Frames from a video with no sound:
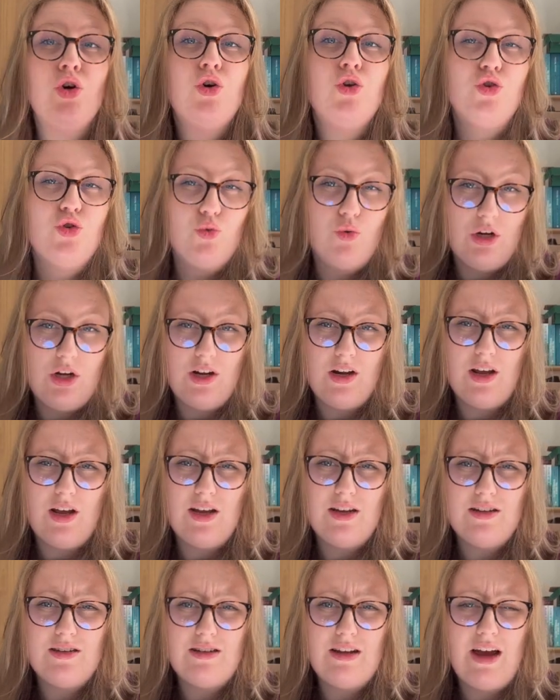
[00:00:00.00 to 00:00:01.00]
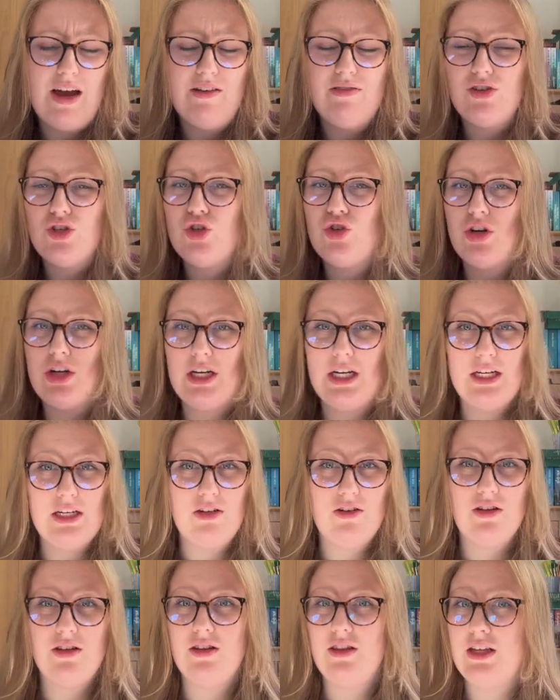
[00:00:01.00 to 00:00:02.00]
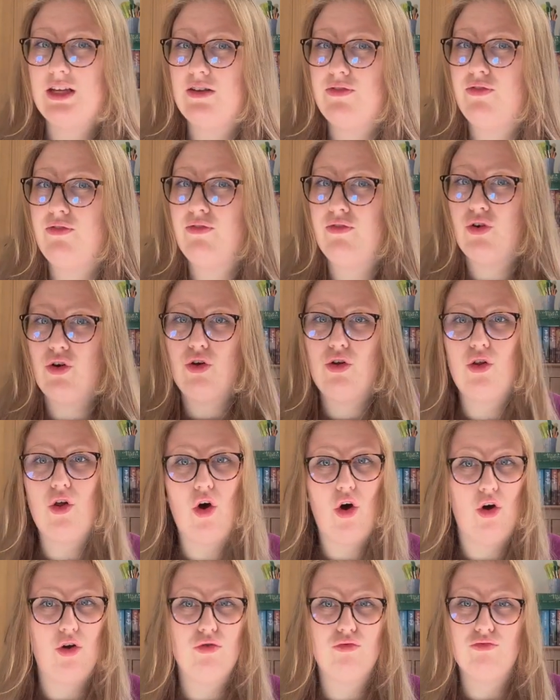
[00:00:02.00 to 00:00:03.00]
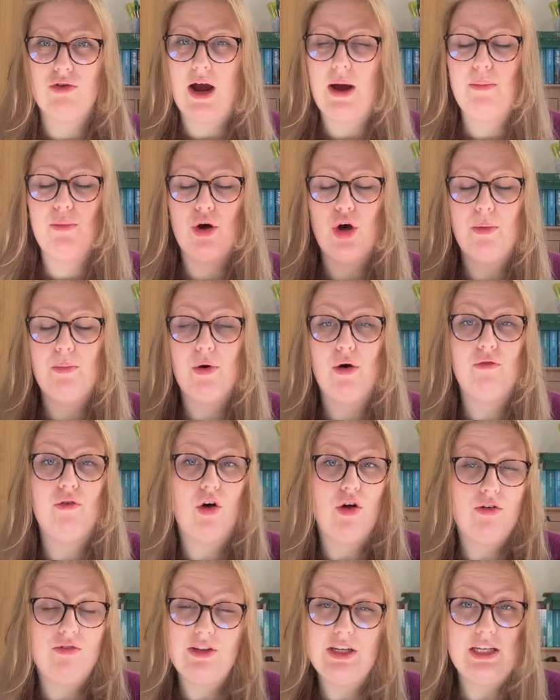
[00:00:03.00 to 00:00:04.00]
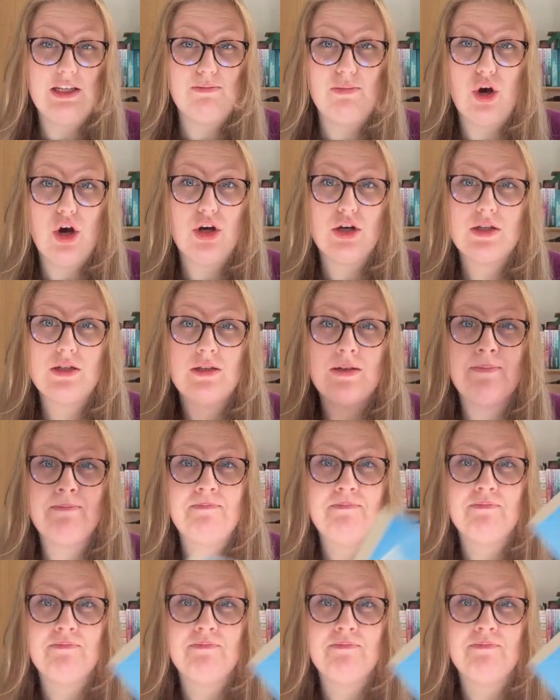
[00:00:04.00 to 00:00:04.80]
So we're going to dive straight into this full-on wrap-up of all of these books.